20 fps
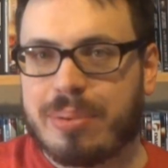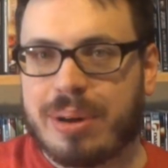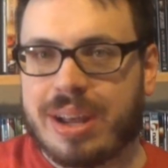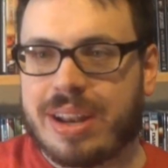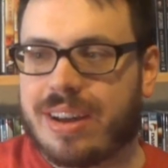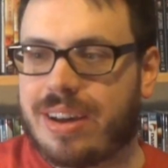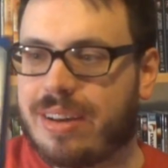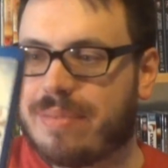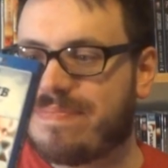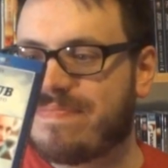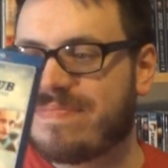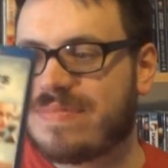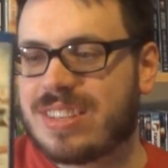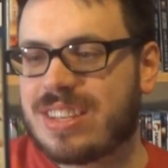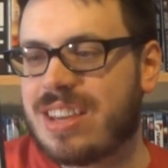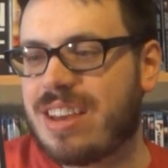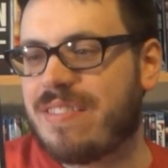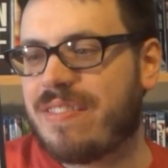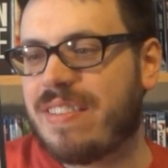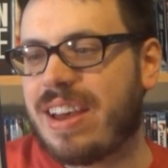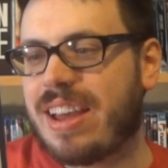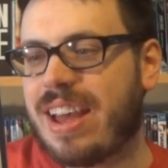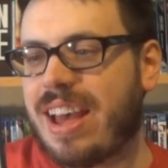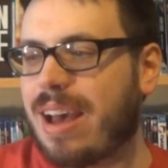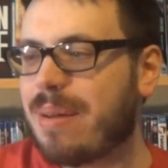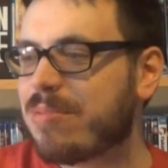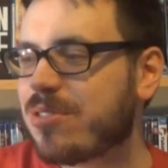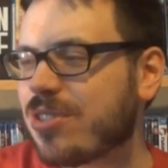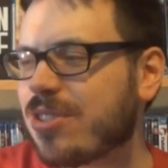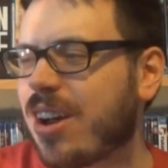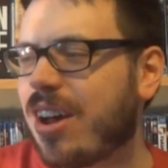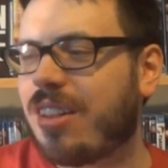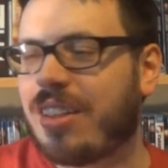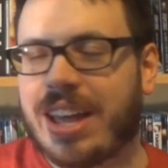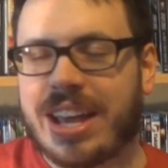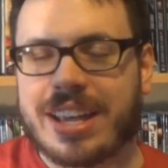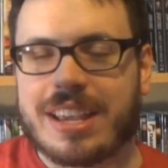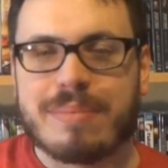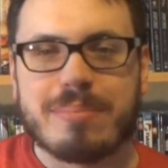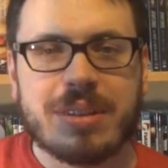But I'm sure I'll
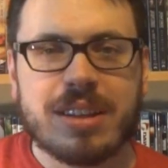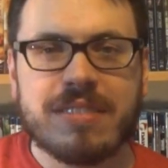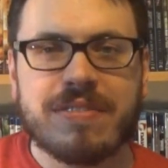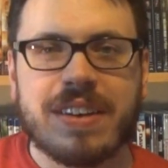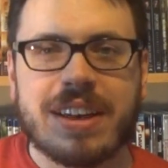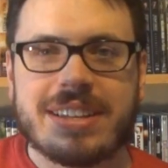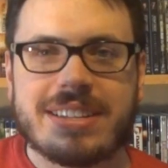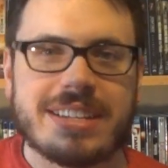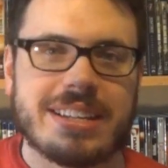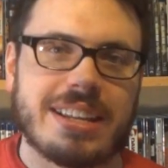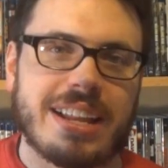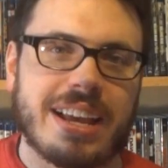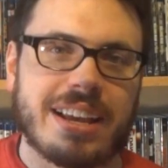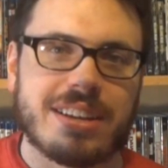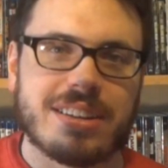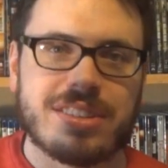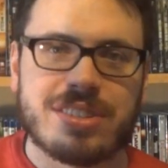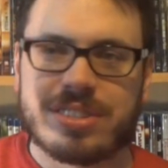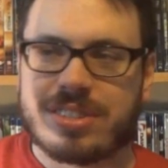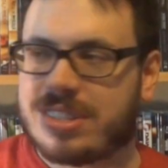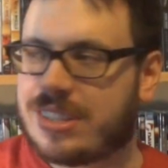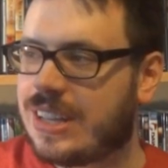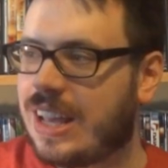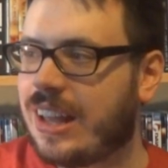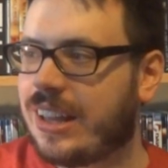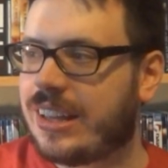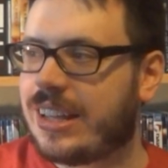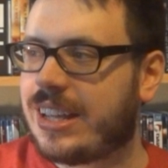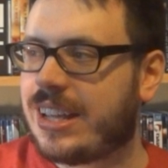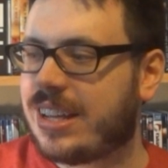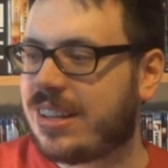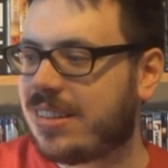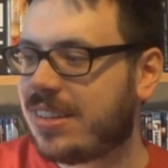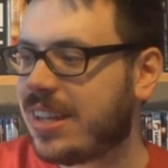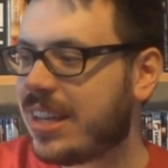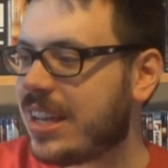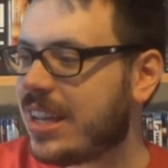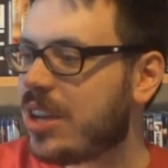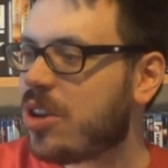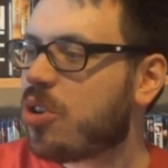like it. But if I didn't, I could just sell it, and
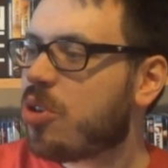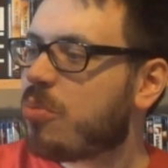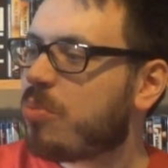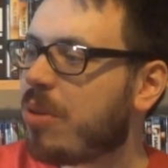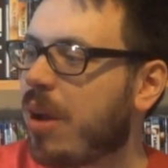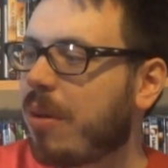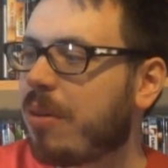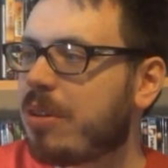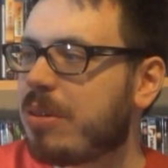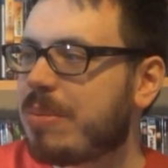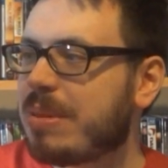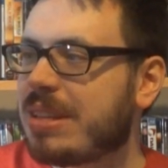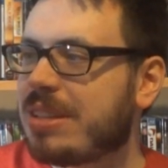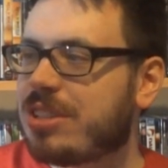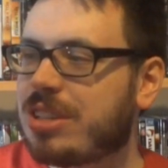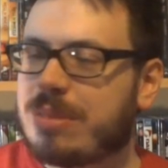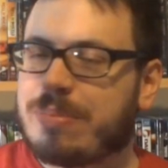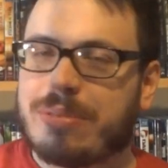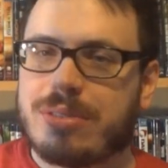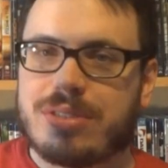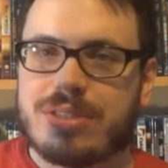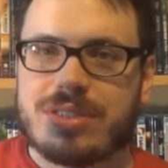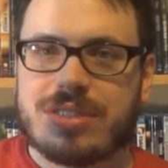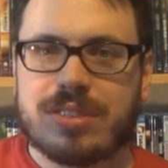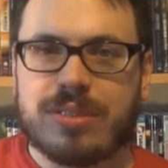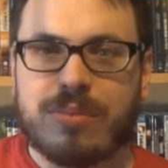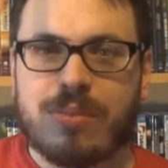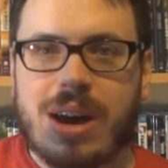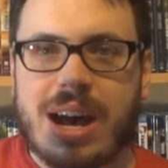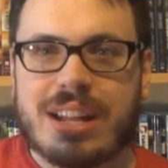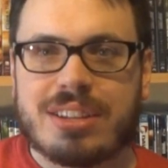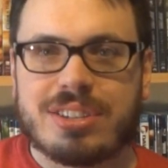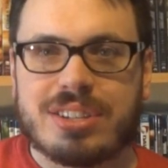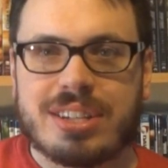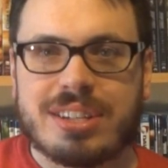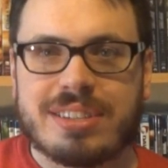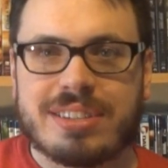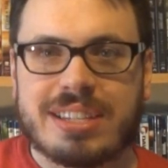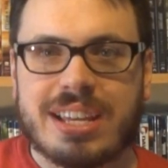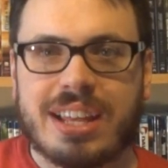probably be cheaper just to watch it
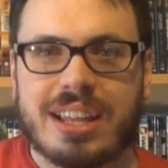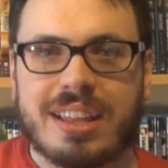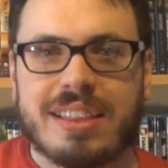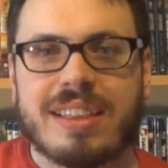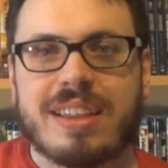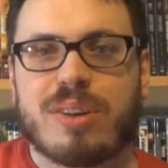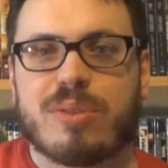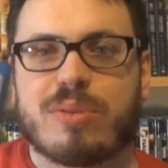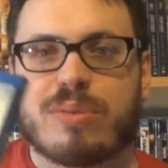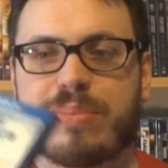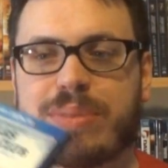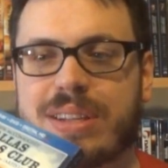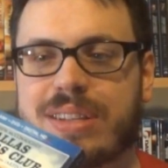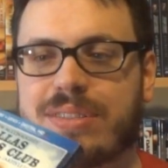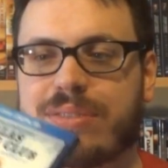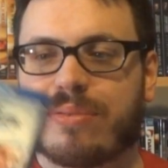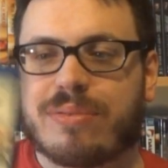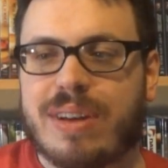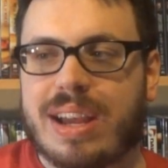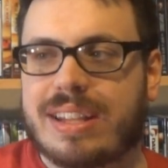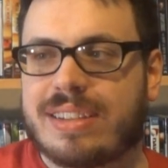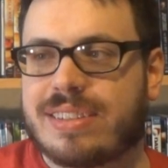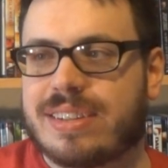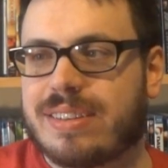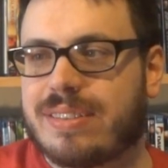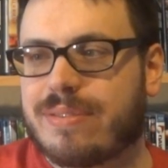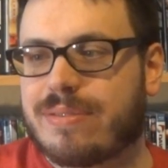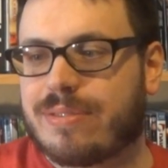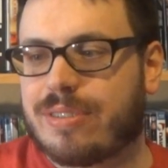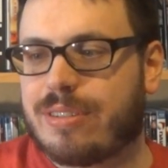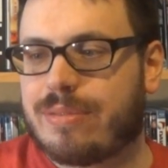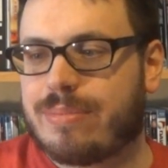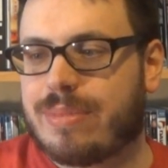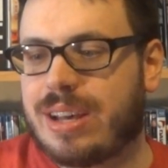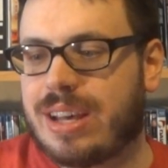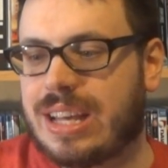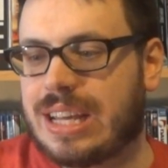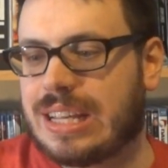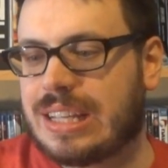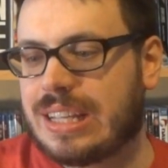and sell it than it would be to rent it
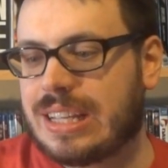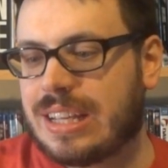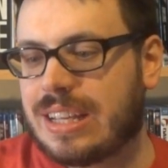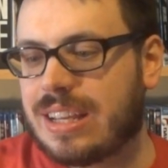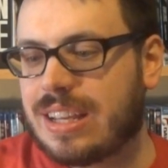from